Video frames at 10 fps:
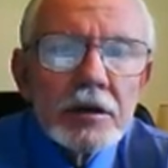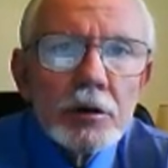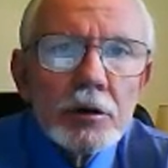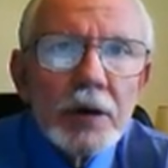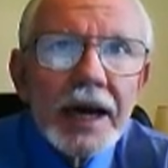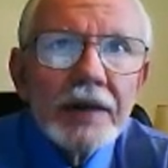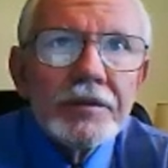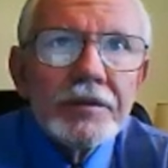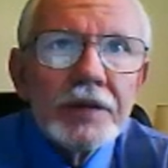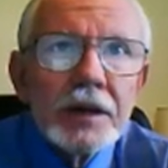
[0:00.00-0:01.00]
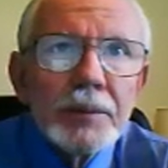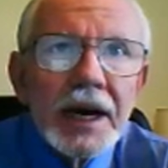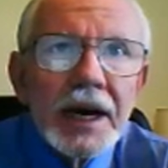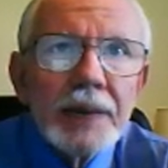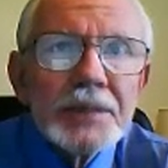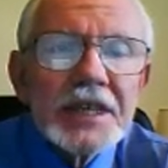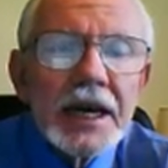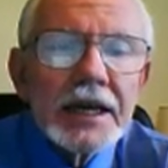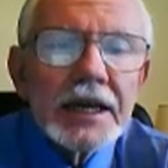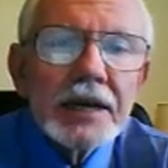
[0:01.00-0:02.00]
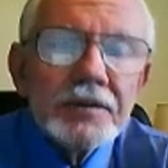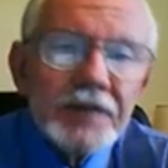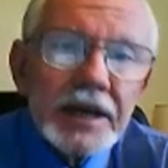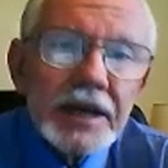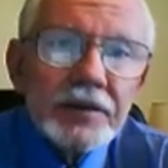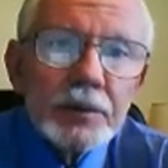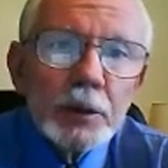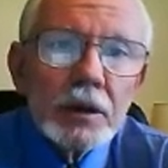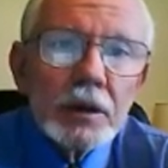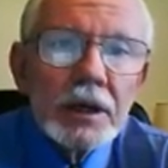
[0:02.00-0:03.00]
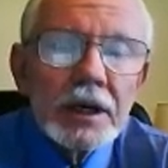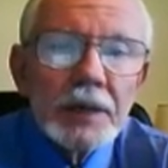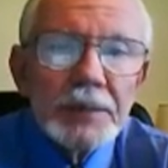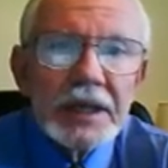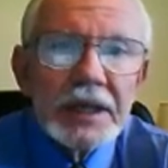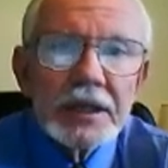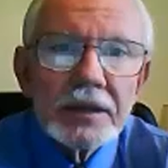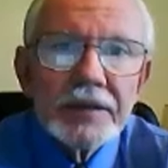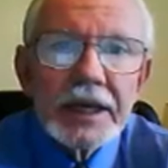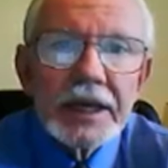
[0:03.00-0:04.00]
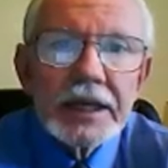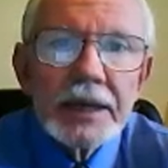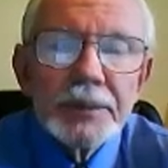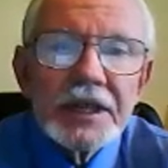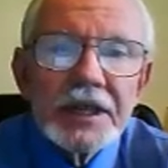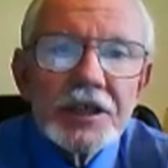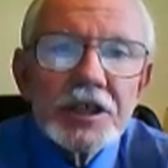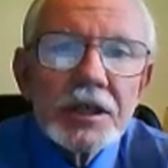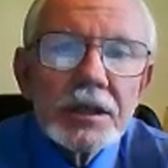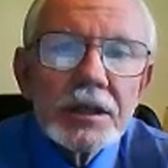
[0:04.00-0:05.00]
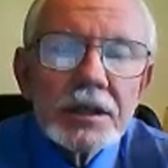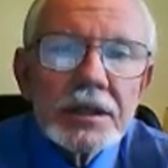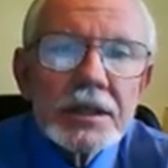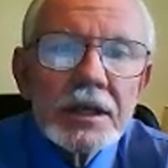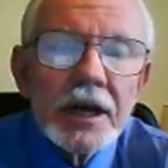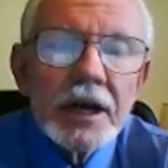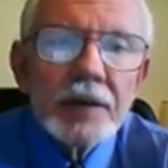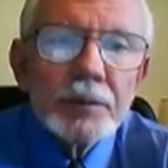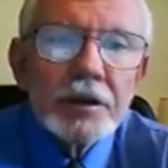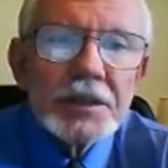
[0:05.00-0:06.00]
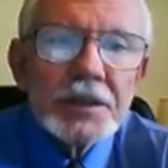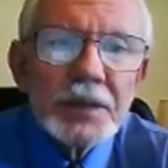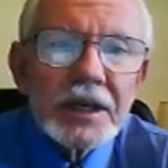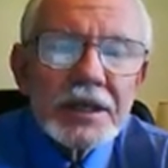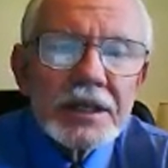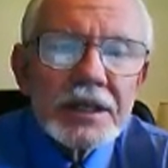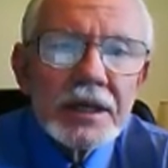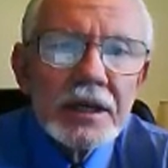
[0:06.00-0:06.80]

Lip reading: who have perhaps an unfavourable opinion of that company's shares and prospects.